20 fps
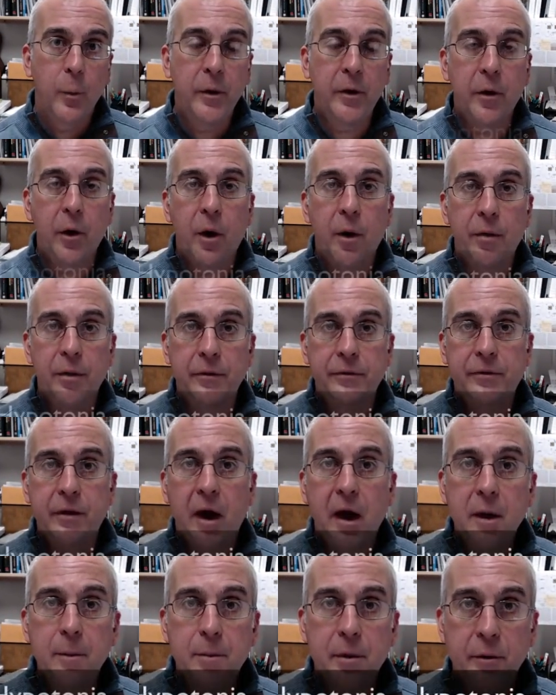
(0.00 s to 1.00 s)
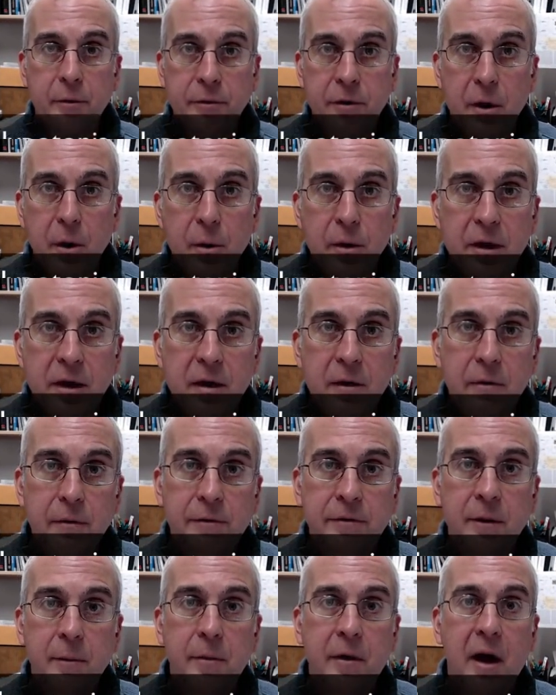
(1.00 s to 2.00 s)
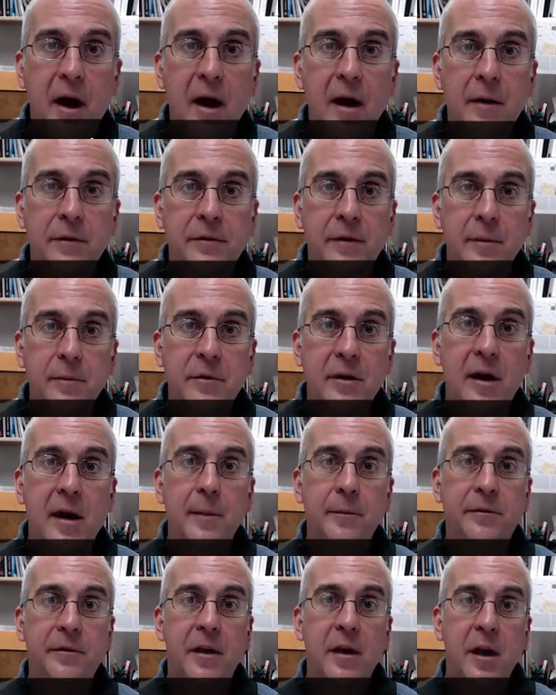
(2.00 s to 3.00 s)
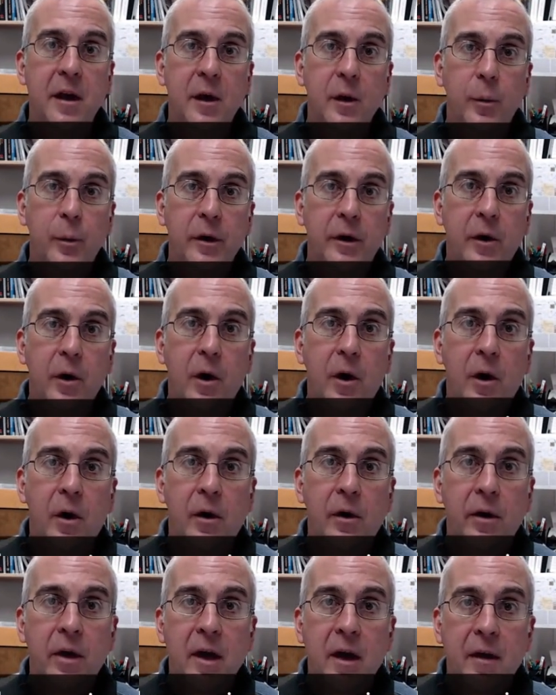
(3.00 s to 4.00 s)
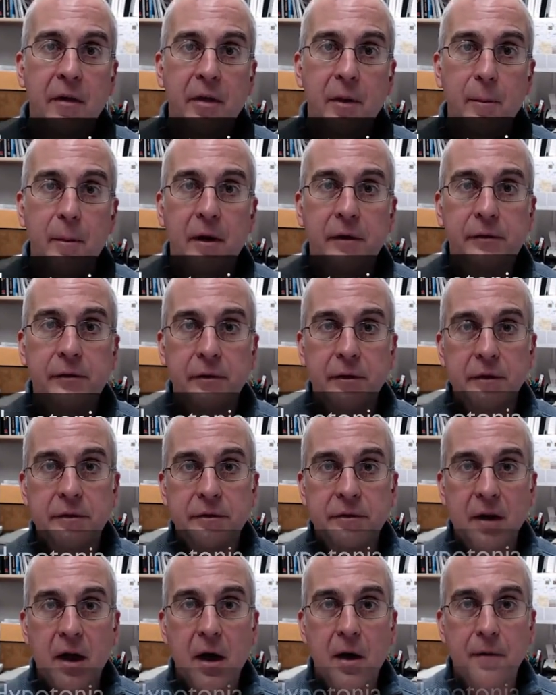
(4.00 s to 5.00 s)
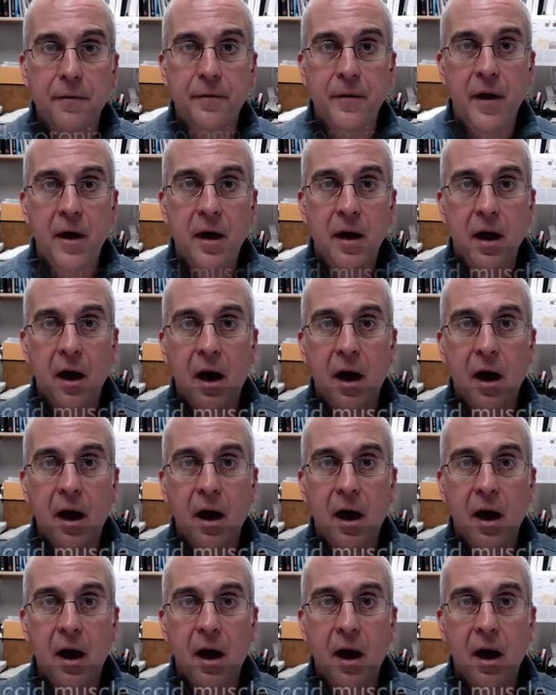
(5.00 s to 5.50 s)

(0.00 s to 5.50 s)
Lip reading: We call this hypotonia, or sometimes we call the muscle itself